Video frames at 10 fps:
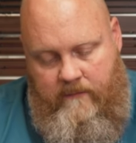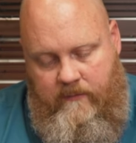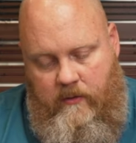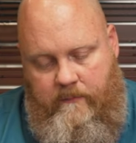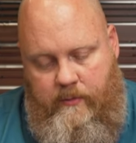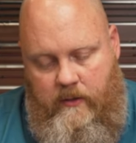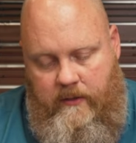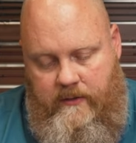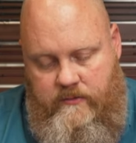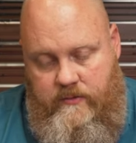If you don't like pulling
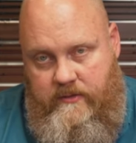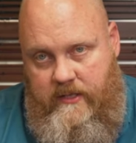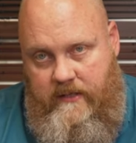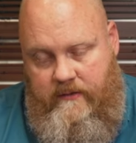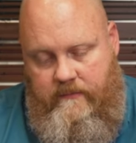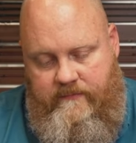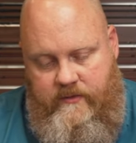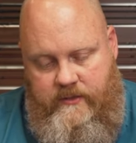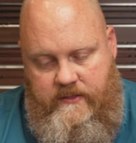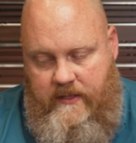on things with your teeth,
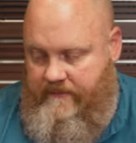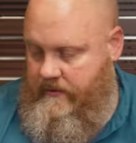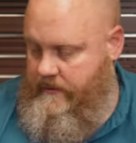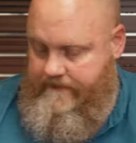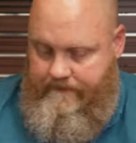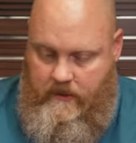fishing's not for you.